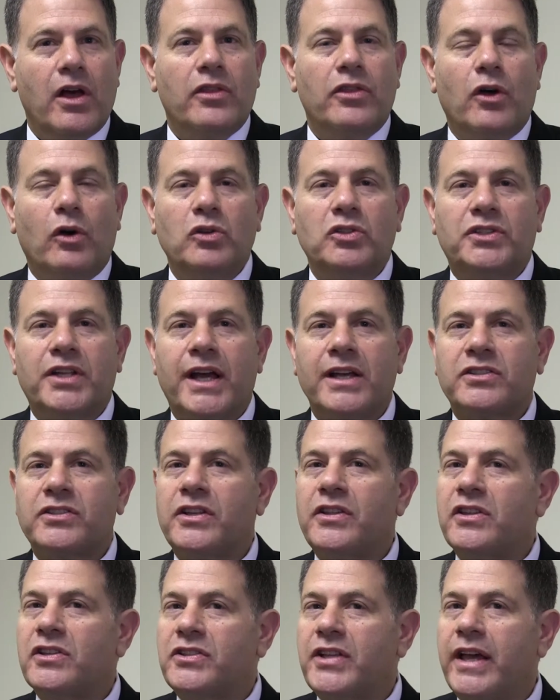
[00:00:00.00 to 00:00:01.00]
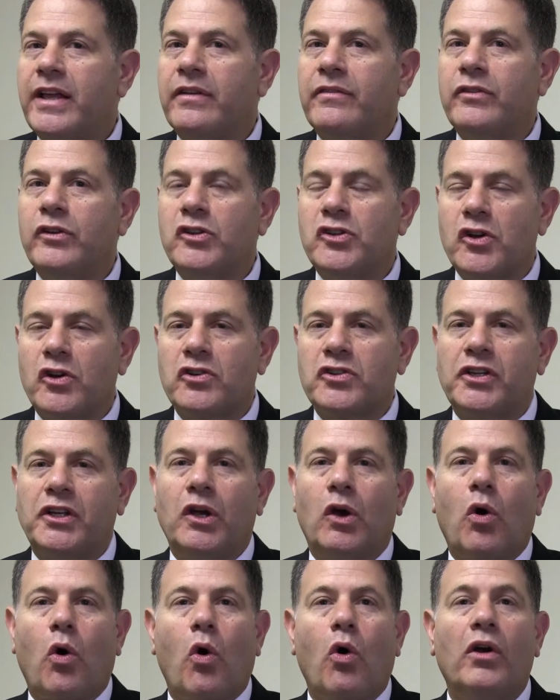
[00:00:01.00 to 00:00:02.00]
Those tests in the state of New Jersey
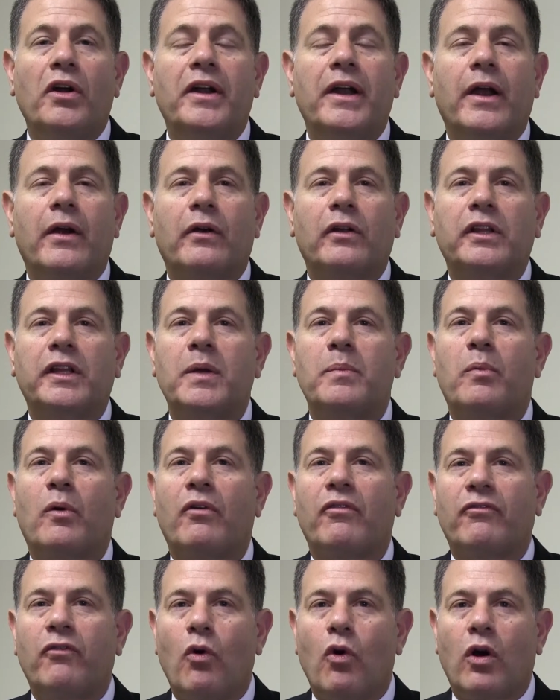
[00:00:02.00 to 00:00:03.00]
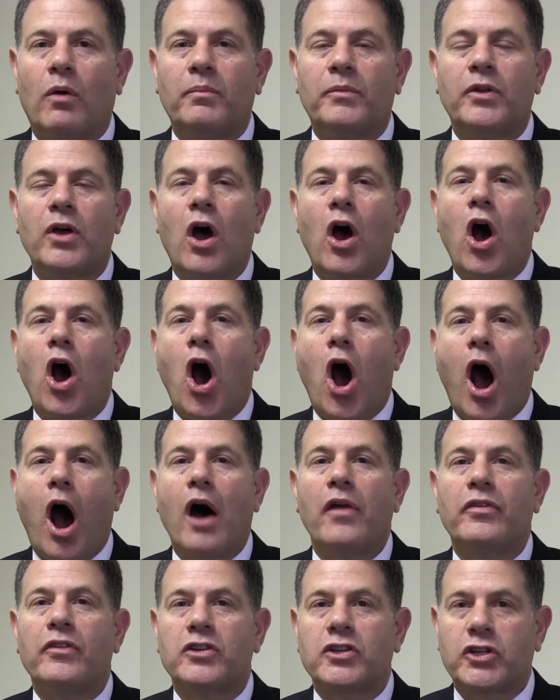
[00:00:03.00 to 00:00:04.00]
are ordinarily performed
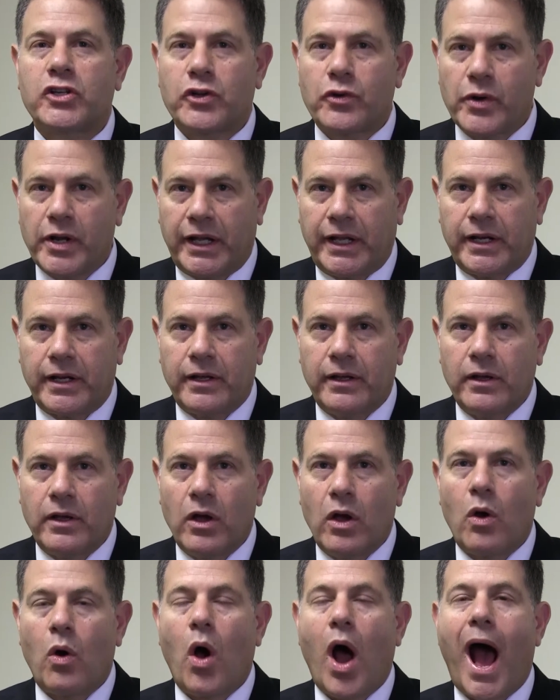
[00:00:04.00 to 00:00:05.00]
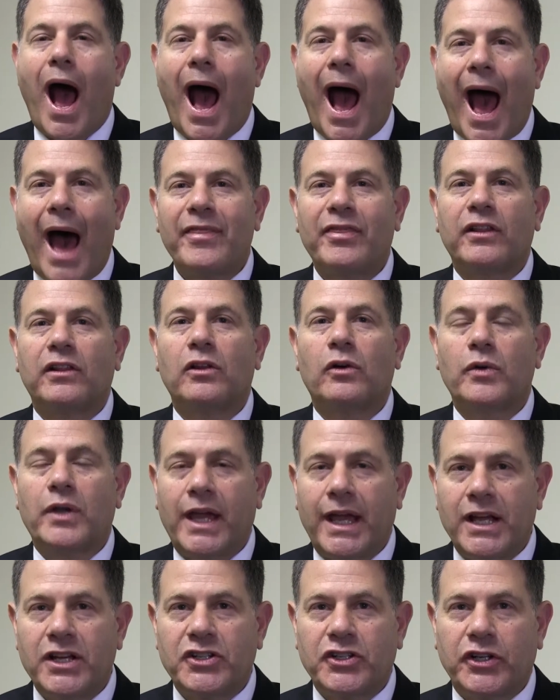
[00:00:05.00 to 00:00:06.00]
on the street at the
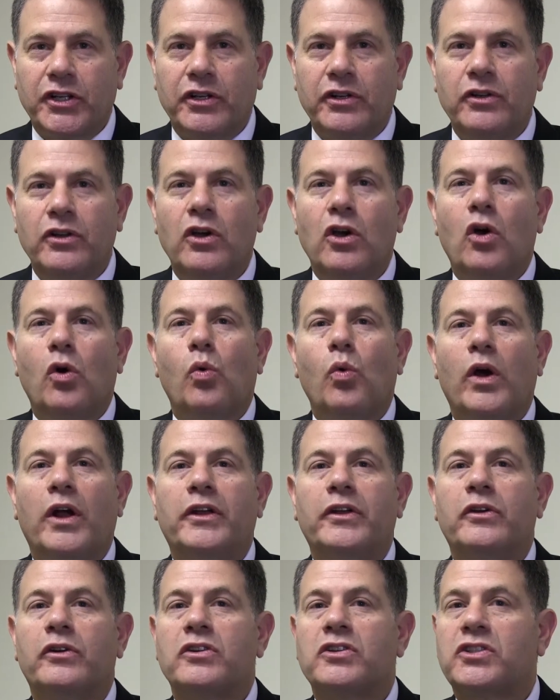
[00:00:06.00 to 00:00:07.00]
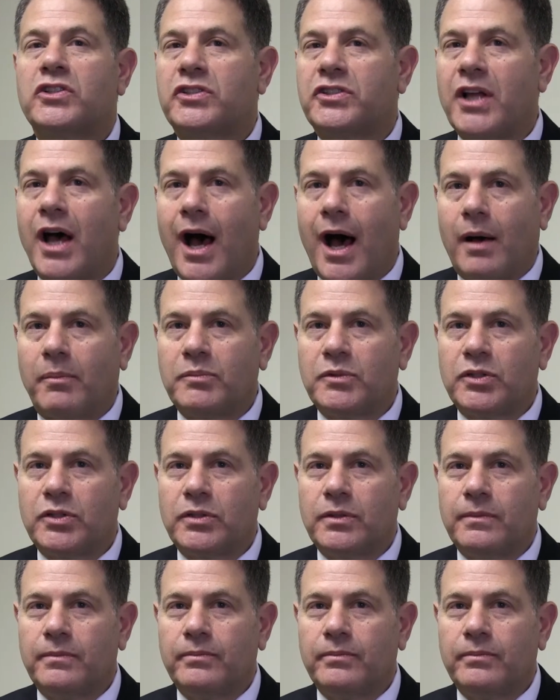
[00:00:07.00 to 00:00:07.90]
location where you're stopped.